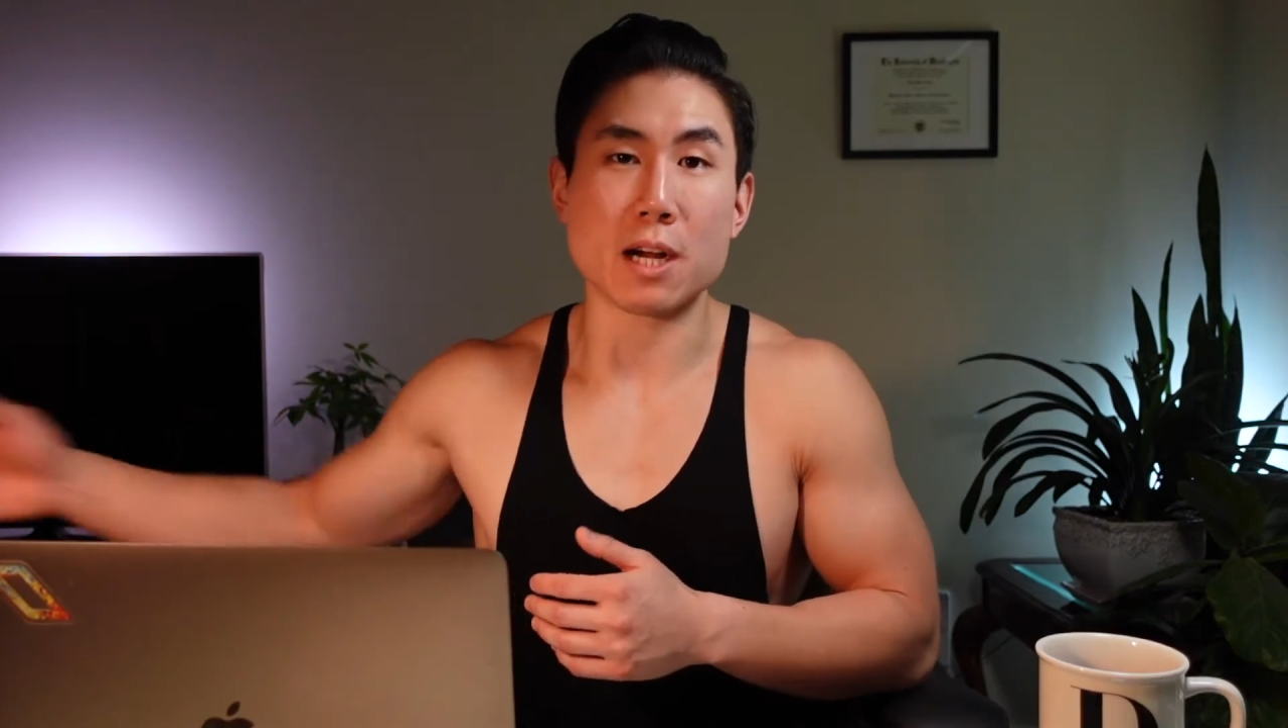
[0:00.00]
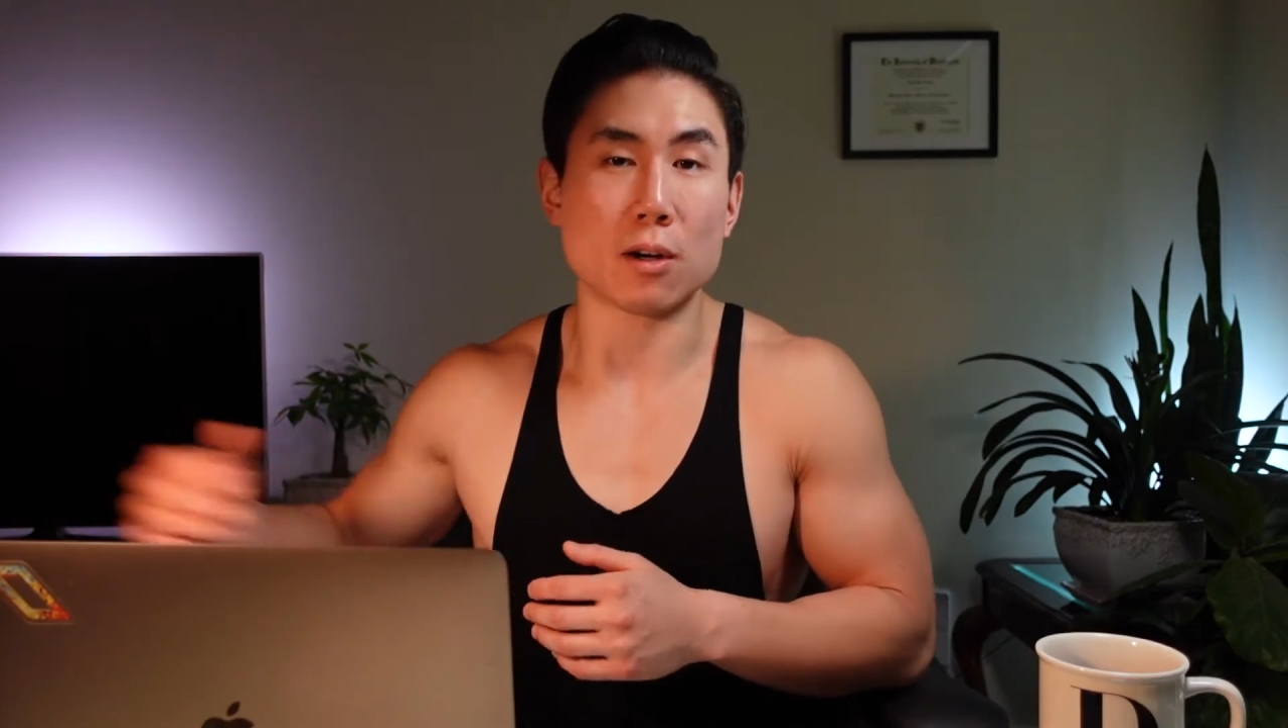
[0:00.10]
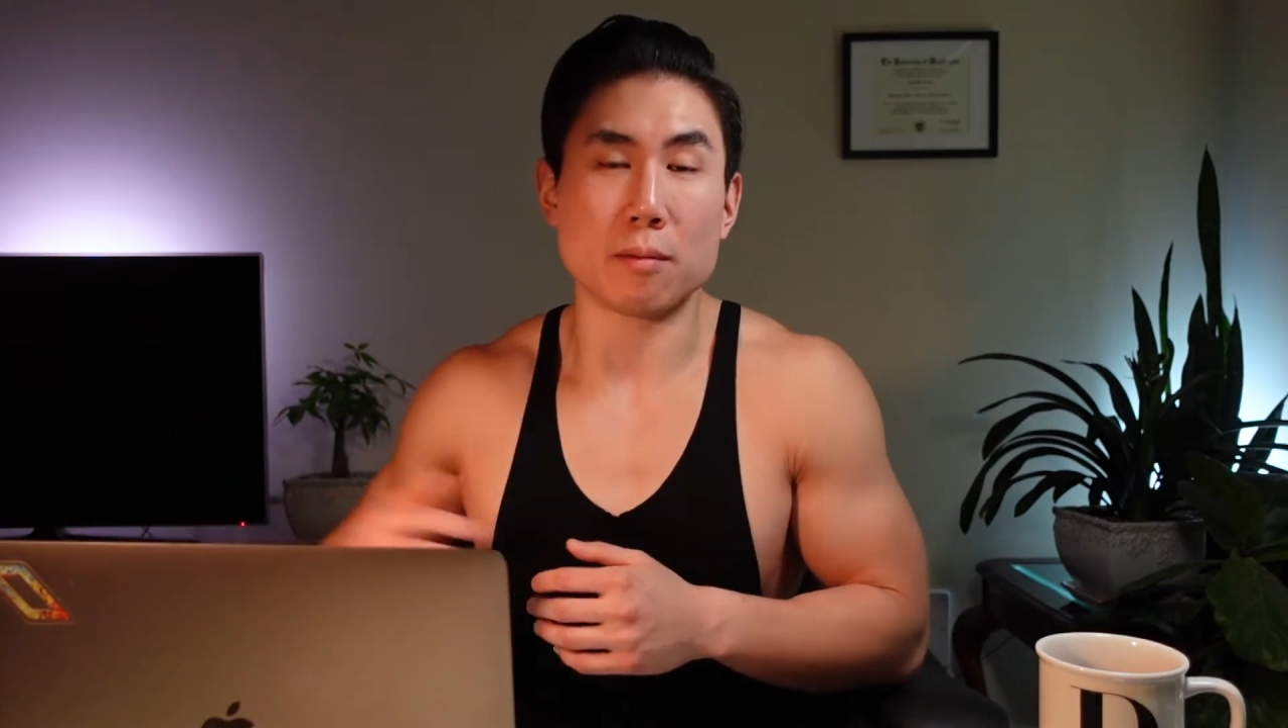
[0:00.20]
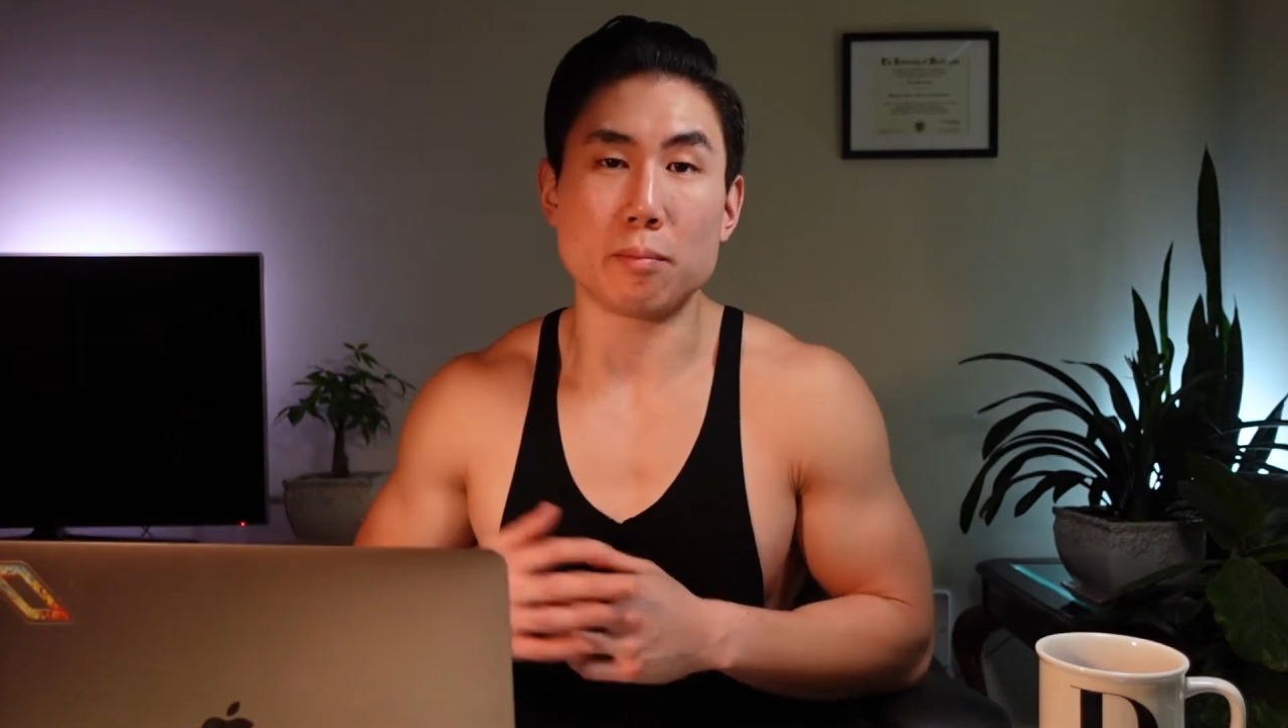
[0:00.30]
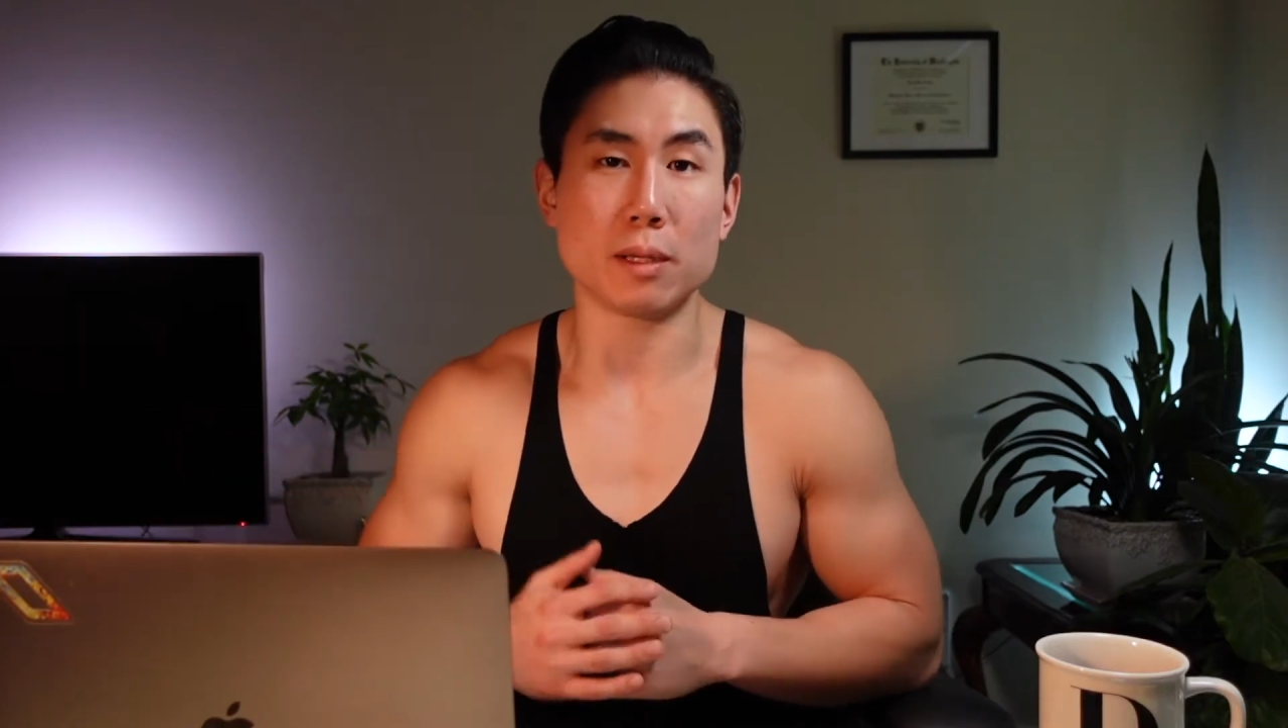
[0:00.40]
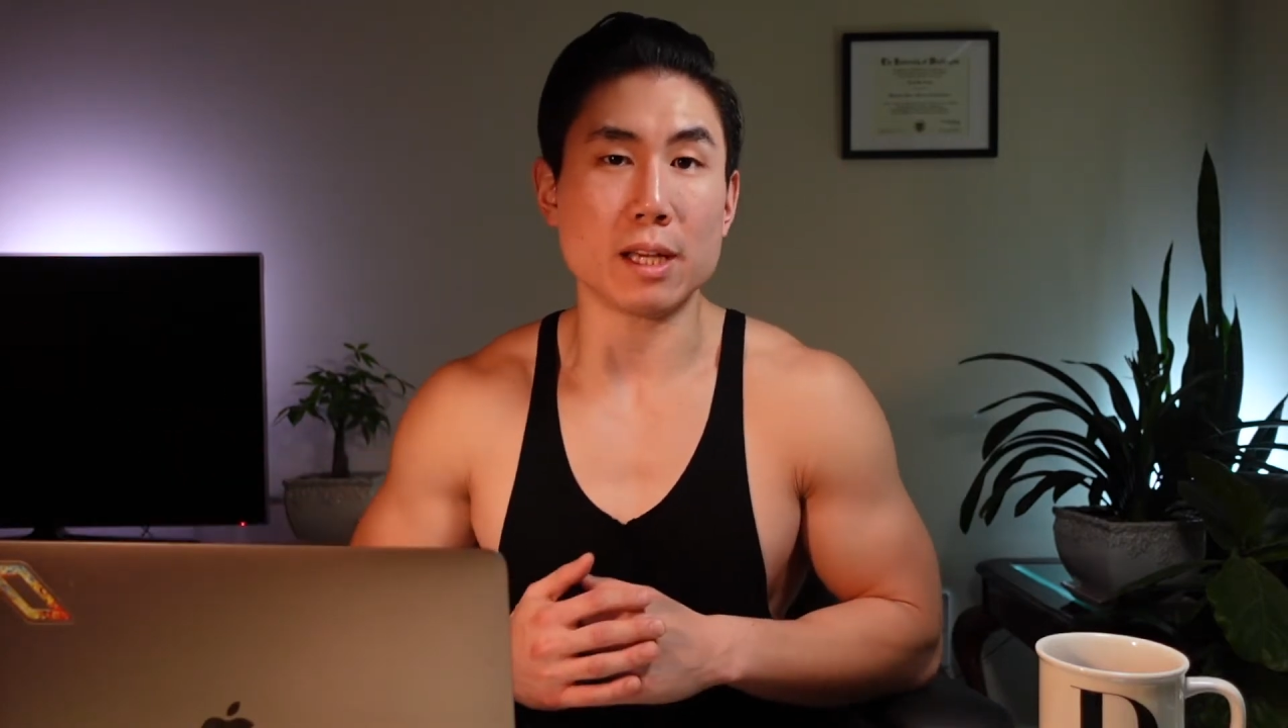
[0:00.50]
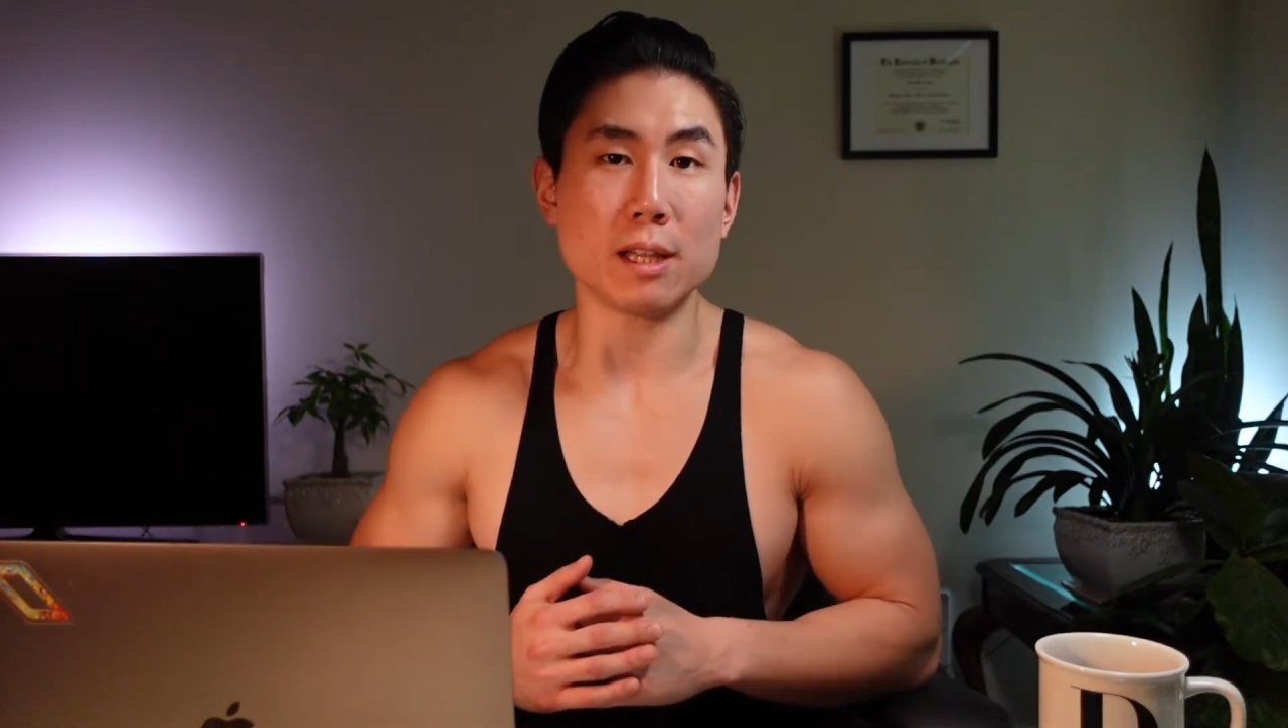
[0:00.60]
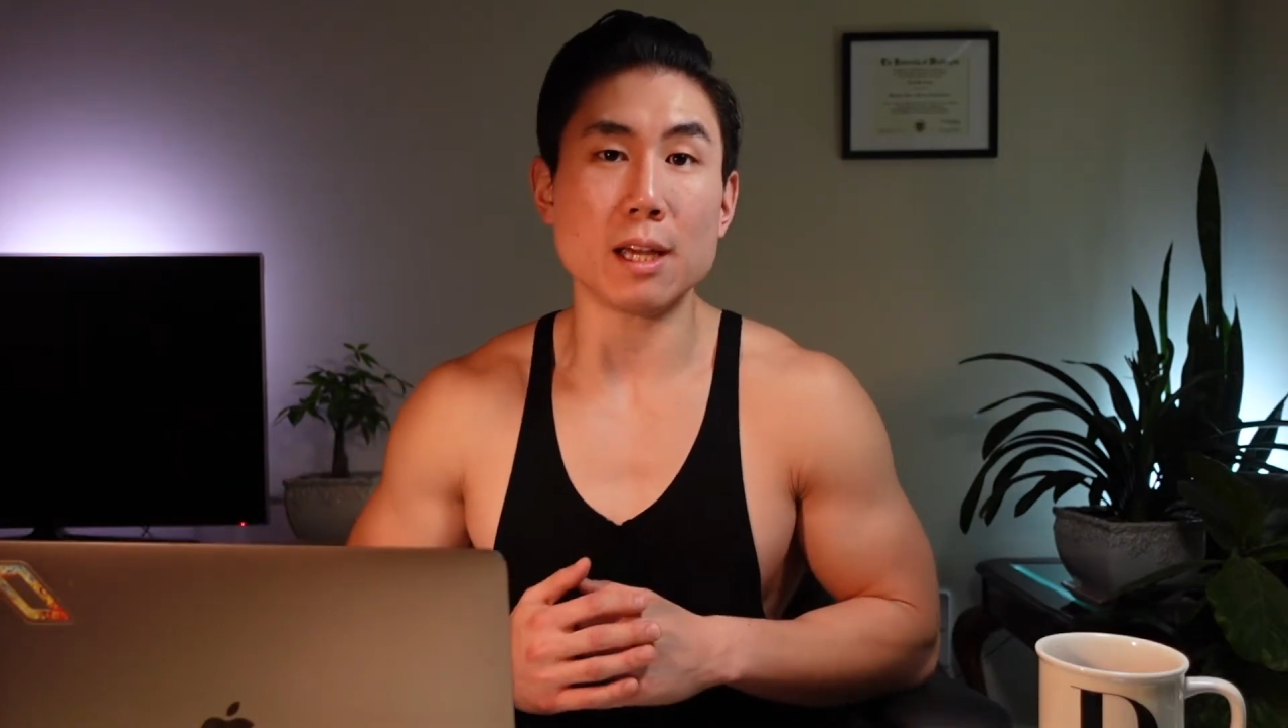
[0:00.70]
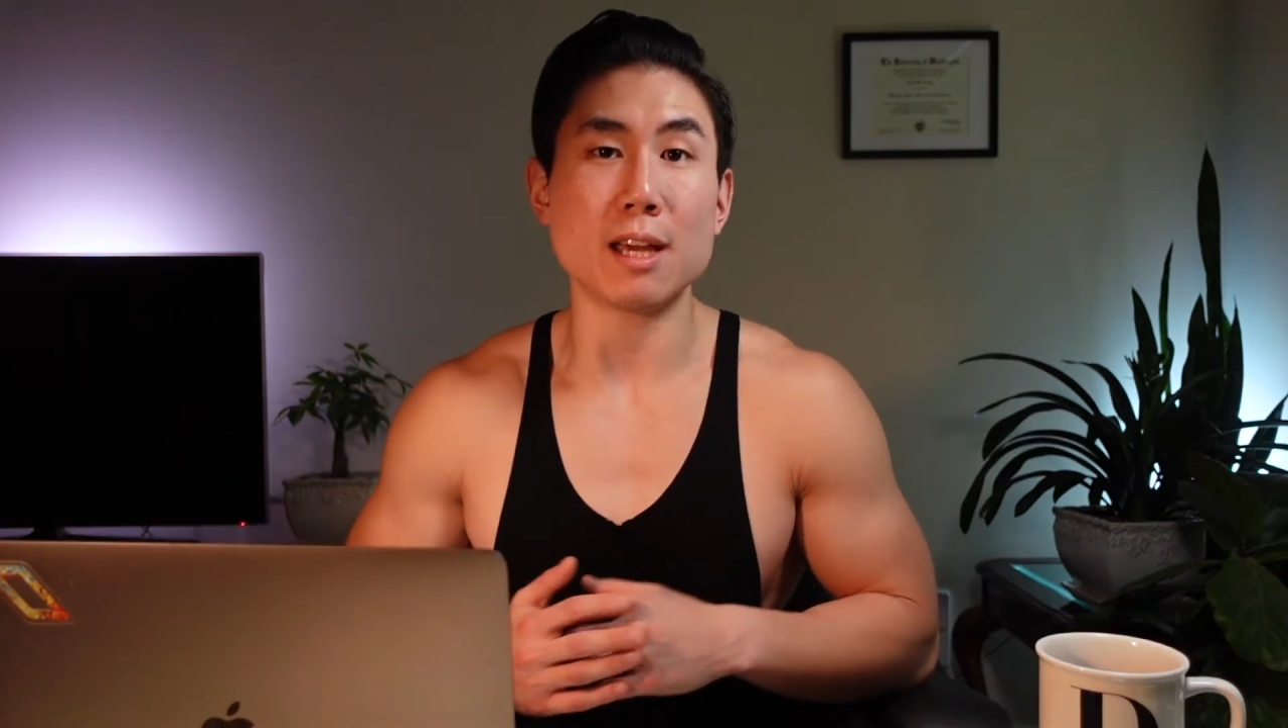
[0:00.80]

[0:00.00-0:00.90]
out completely